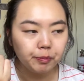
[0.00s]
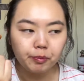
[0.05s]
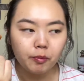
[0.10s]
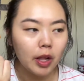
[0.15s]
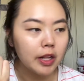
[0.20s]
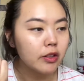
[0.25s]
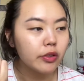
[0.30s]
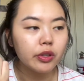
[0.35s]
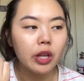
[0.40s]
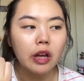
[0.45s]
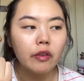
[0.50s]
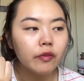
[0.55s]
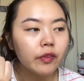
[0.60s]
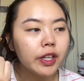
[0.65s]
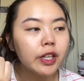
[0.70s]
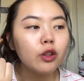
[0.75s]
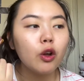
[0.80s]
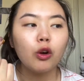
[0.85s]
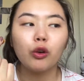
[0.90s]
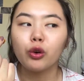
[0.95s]
it's
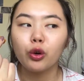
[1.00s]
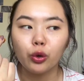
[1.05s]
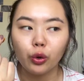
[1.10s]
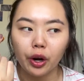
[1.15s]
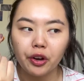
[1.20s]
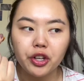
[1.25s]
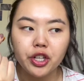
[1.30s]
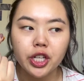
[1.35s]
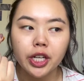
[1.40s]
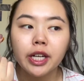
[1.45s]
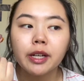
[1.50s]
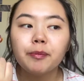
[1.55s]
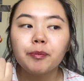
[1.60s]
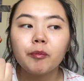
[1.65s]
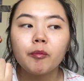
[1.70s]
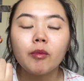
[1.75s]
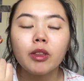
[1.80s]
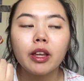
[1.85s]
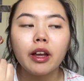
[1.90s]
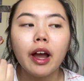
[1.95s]
definitely not crunchy.
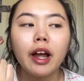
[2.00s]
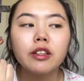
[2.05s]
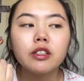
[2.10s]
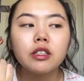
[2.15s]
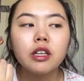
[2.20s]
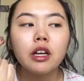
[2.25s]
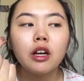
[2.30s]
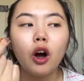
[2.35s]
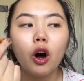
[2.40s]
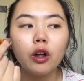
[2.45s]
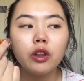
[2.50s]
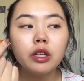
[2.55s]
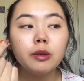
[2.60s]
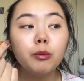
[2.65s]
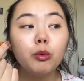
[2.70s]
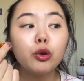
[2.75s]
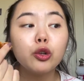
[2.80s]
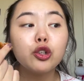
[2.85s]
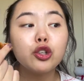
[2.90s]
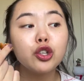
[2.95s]
It's on the
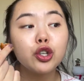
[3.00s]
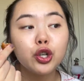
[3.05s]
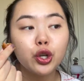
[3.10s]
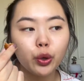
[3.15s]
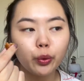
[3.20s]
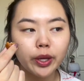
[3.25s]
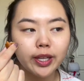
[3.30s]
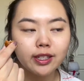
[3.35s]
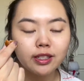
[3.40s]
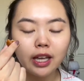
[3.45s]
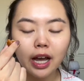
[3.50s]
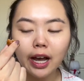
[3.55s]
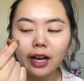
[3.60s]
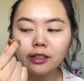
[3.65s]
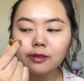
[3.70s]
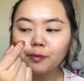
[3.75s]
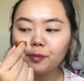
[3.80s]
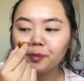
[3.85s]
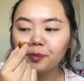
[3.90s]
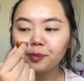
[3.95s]
more chewy
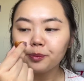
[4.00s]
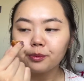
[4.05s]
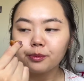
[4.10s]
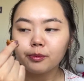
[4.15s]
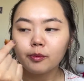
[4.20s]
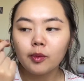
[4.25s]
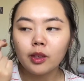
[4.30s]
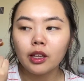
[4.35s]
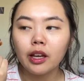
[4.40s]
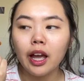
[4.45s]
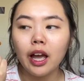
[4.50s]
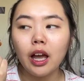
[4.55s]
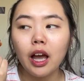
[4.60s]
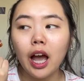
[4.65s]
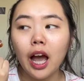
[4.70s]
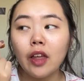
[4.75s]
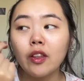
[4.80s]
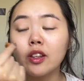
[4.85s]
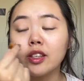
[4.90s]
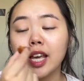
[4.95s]
side
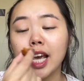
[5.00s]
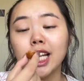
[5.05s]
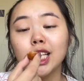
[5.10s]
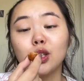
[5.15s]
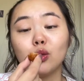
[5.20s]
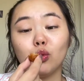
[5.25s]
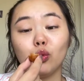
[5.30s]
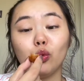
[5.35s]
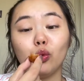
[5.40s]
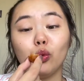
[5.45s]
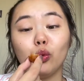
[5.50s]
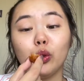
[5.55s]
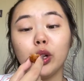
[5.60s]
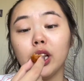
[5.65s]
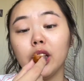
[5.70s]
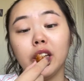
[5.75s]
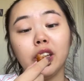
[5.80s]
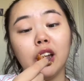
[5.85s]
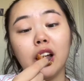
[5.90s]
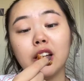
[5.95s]
and it tastes
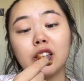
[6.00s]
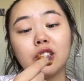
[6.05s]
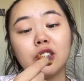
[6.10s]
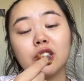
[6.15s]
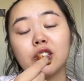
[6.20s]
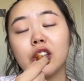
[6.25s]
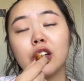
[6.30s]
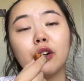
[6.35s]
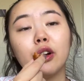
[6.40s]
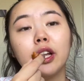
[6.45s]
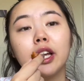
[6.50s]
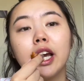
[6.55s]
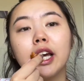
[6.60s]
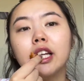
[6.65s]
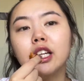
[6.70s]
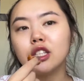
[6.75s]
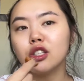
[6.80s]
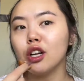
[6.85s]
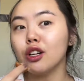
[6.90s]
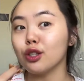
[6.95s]
really nice just generally, and
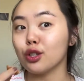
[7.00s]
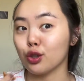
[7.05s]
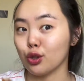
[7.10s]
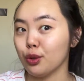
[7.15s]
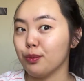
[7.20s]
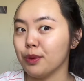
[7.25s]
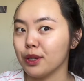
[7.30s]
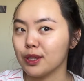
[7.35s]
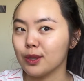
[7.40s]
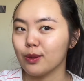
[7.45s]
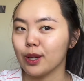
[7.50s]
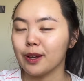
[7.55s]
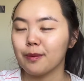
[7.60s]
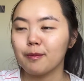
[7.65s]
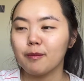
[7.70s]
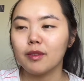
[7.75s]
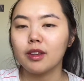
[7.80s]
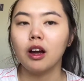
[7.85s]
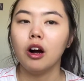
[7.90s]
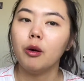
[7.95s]
it's not super sweet.
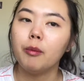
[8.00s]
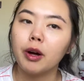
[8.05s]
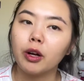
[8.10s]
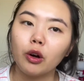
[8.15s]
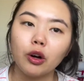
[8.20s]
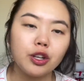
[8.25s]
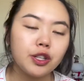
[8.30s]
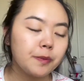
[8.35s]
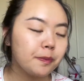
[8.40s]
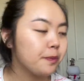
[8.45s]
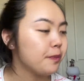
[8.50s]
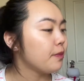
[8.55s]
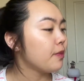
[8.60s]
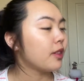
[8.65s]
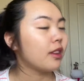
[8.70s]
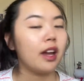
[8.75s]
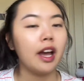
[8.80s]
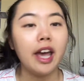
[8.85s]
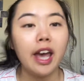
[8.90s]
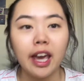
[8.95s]
Oh my gosh,
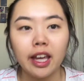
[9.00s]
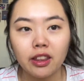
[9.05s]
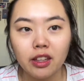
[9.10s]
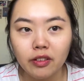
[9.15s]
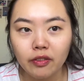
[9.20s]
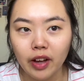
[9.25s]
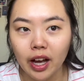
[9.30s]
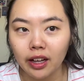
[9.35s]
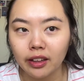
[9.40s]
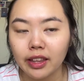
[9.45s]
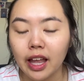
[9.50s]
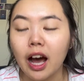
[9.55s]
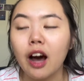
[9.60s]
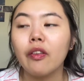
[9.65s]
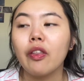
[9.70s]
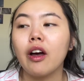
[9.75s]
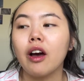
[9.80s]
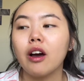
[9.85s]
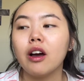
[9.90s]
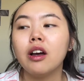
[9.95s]
I hate the fact now
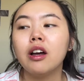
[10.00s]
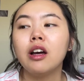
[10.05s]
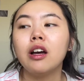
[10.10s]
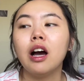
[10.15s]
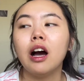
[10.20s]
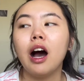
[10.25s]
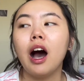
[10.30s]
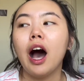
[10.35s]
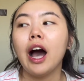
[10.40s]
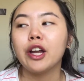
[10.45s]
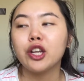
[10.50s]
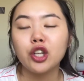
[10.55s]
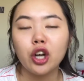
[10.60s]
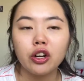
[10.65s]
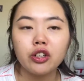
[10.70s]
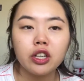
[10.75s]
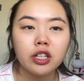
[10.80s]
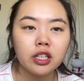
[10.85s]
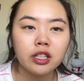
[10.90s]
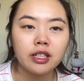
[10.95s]
that I
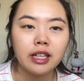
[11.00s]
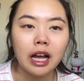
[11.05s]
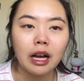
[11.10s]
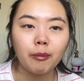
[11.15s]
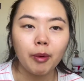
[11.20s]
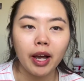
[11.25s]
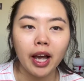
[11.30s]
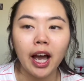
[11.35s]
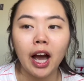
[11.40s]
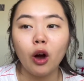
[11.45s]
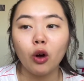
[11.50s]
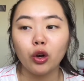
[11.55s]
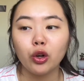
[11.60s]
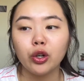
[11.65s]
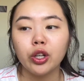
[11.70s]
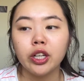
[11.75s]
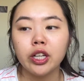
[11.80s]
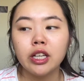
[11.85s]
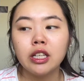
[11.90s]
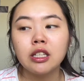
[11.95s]
judge a snack by how
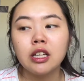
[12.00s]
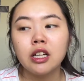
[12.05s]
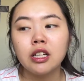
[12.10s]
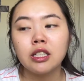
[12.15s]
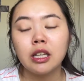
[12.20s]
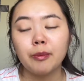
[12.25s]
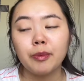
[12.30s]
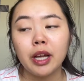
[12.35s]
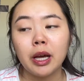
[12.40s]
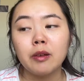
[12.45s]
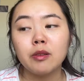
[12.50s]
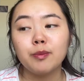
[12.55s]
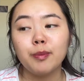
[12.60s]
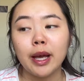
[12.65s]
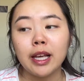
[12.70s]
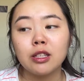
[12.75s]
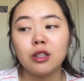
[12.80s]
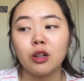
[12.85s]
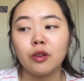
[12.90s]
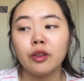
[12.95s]
good it is, sometimes
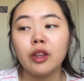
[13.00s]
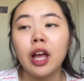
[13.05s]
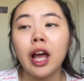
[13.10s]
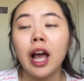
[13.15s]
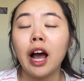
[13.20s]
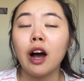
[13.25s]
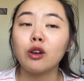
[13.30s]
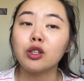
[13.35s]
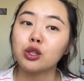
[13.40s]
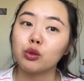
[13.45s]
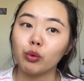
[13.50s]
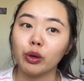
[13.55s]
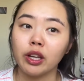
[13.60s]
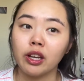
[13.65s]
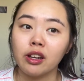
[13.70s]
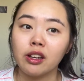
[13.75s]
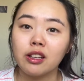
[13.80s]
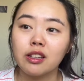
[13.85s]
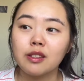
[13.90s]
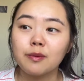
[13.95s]
based on how sweet
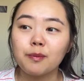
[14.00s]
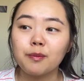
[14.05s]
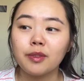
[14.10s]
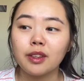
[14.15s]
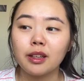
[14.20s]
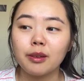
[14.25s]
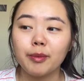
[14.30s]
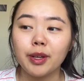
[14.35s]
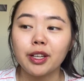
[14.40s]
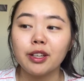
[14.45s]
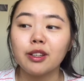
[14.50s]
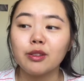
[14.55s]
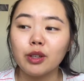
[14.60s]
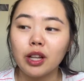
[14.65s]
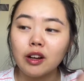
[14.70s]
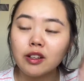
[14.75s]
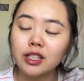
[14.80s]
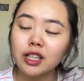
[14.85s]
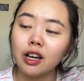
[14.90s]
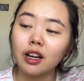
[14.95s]
it is. Because when
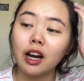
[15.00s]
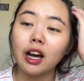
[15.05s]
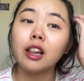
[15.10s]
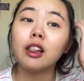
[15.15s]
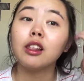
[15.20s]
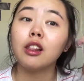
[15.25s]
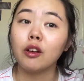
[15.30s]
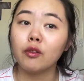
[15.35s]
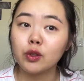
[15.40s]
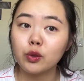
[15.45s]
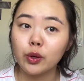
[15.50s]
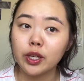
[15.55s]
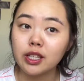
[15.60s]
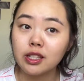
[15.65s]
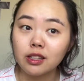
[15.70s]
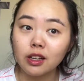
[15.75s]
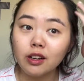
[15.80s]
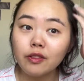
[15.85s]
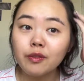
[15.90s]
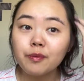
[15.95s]
I was younger, I loved sweet
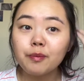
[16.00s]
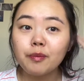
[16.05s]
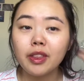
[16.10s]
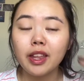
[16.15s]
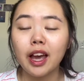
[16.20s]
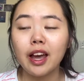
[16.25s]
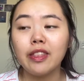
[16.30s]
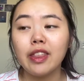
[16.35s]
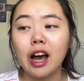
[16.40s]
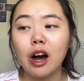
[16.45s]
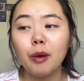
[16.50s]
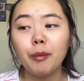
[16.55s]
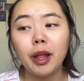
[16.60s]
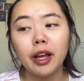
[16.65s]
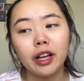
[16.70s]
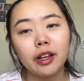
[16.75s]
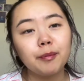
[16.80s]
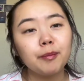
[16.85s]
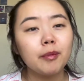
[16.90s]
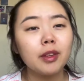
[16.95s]
stuff, and now I'm
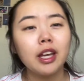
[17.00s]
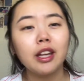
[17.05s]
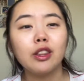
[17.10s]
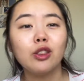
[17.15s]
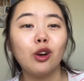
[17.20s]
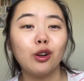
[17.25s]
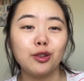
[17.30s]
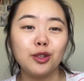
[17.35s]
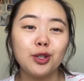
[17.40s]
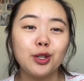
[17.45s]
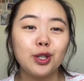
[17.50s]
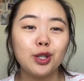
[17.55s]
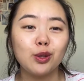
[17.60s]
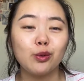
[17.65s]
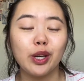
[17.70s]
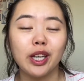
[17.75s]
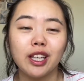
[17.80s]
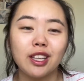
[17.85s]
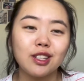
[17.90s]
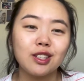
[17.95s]
like, not too
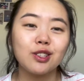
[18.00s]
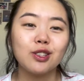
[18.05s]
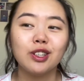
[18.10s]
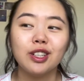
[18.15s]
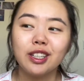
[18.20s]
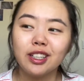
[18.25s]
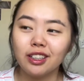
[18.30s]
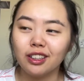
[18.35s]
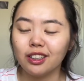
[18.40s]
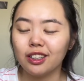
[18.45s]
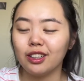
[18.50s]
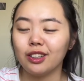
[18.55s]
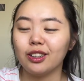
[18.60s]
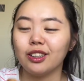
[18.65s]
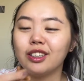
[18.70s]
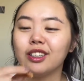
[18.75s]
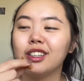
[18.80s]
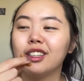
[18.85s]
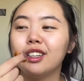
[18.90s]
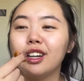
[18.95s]
sweet is good.
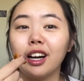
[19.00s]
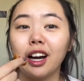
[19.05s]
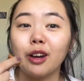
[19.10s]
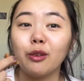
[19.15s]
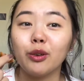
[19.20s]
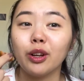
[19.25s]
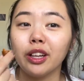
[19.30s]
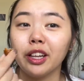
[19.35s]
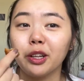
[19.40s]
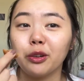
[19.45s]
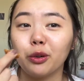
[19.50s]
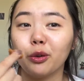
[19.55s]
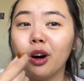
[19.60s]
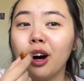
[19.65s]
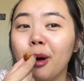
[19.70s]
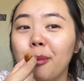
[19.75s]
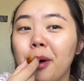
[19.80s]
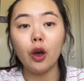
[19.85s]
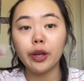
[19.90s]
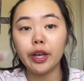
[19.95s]
Oh, I really grew
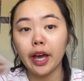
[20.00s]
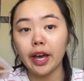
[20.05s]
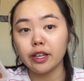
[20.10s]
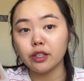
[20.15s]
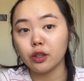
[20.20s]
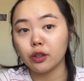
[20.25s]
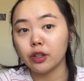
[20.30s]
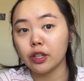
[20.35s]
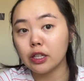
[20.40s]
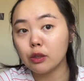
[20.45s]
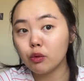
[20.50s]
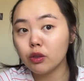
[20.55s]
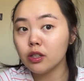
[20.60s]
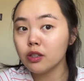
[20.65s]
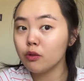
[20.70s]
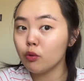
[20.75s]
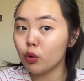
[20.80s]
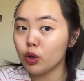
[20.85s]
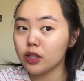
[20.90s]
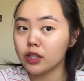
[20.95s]
up. Okay, so this
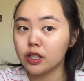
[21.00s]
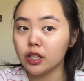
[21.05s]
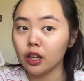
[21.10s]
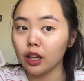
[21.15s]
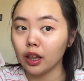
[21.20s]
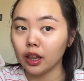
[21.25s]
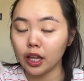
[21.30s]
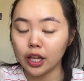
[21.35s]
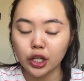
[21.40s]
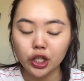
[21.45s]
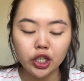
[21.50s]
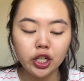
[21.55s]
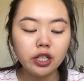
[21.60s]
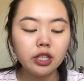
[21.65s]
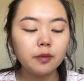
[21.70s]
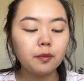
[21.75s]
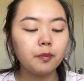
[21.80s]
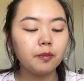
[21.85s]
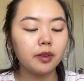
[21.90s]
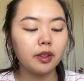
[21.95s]
one was delicious.
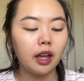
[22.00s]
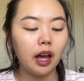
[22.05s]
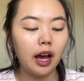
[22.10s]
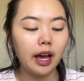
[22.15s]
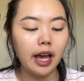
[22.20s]
I